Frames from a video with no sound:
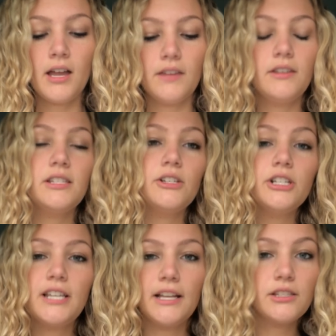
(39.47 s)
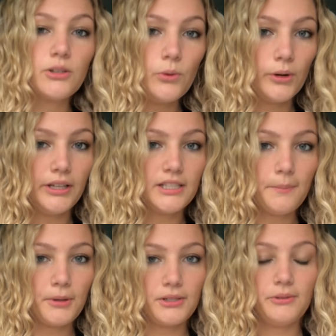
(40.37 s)
And this theory tends to correlate to
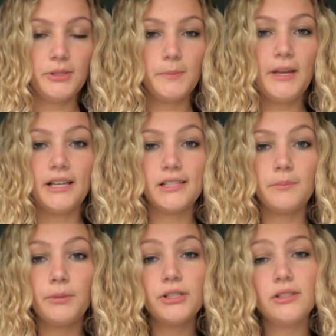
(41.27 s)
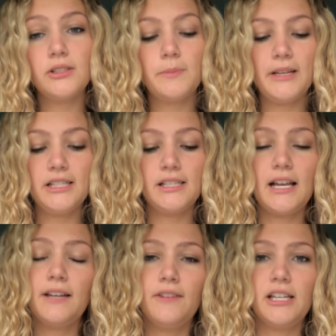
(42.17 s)
personal space. Personal space is
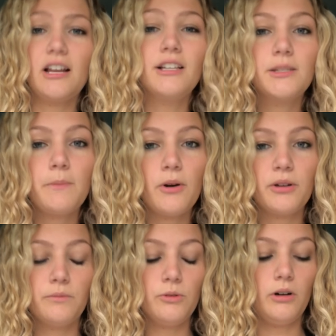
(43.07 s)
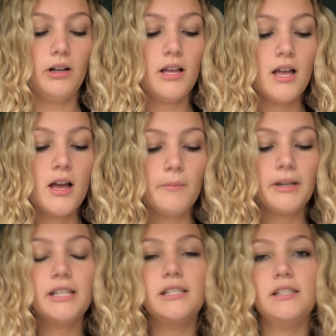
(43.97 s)
kind of like an unspoken rule, but
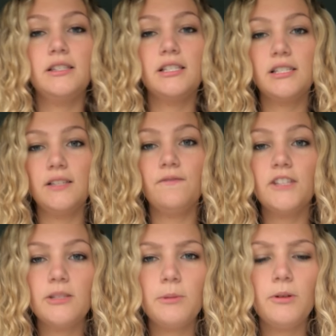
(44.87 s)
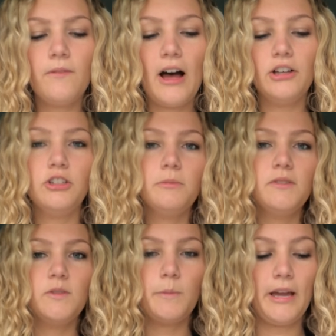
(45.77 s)
it's this invisible volume of
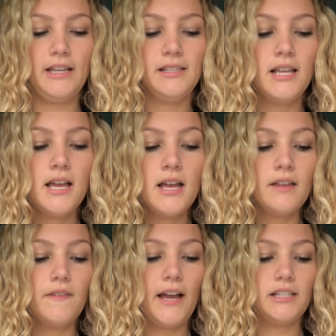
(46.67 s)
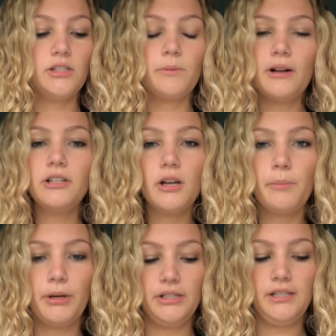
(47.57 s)
space that's surrounding a
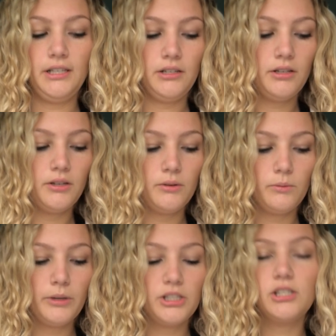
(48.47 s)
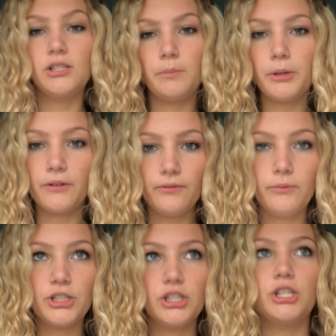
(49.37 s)
person, which is
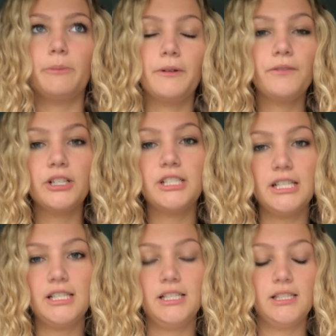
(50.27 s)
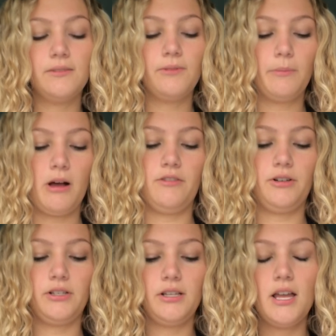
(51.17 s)
their preferred distance from
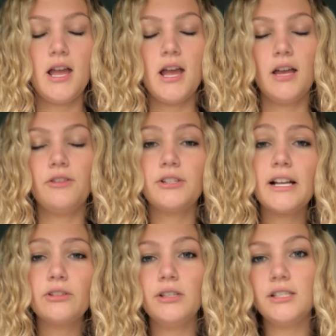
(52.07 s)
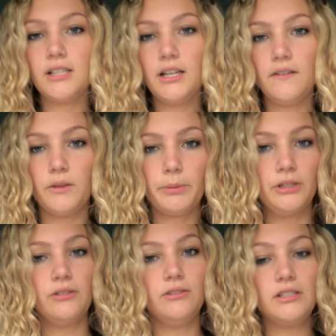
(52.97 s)
others. And there's actually a study of the
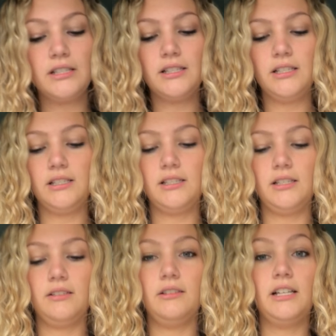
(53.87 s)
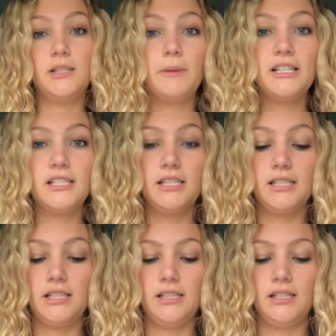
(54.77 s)
personal distance, like space
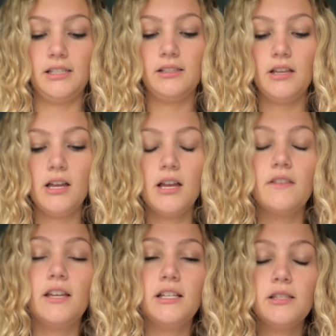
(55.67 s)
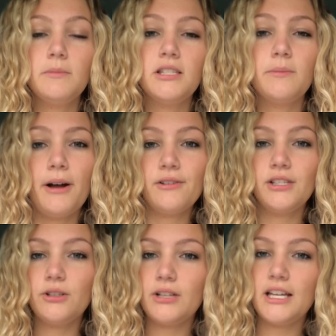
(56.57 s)
distances. Intimate's about
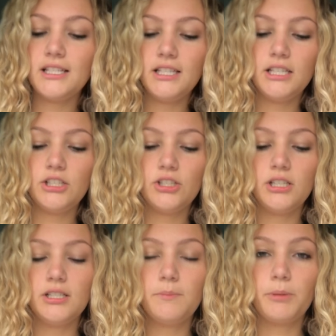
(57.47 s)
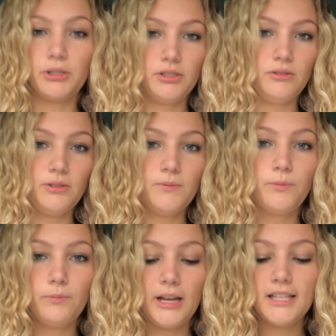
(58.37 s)
0 to 18 inches, personal's
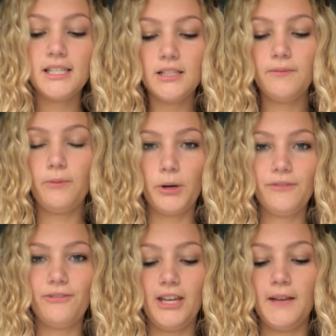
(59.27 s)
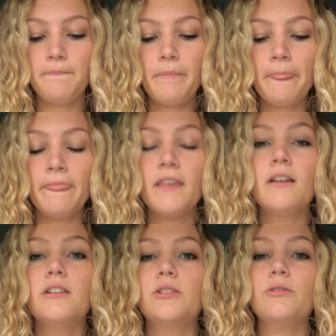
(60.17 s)
18 to 4 feet,
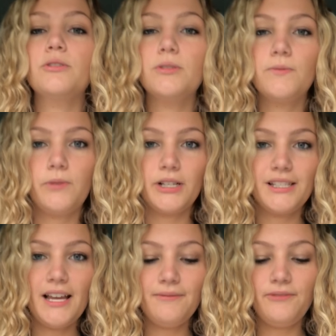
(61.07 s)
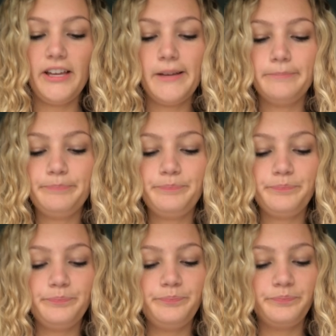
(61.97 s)
social's 4 to 10 feet,
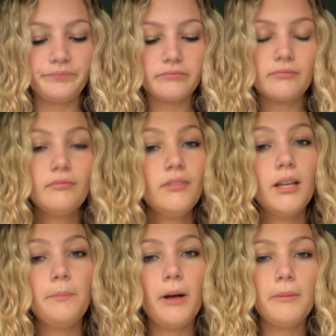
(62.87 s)
and